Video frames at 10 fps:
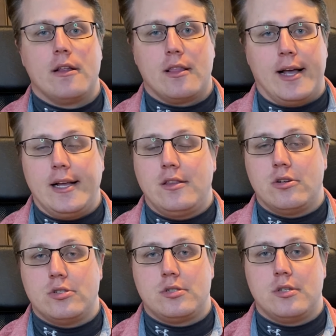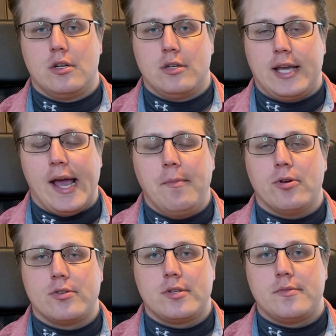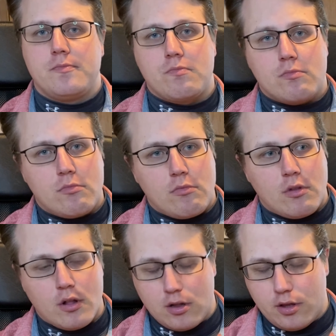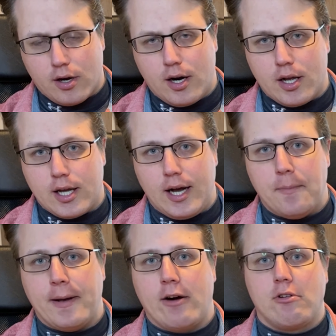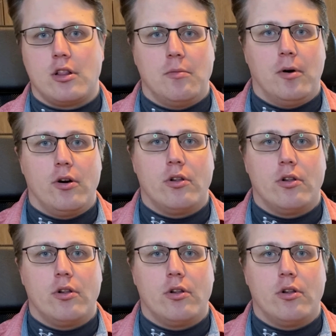Like those cables, they're going to cut power to the motor,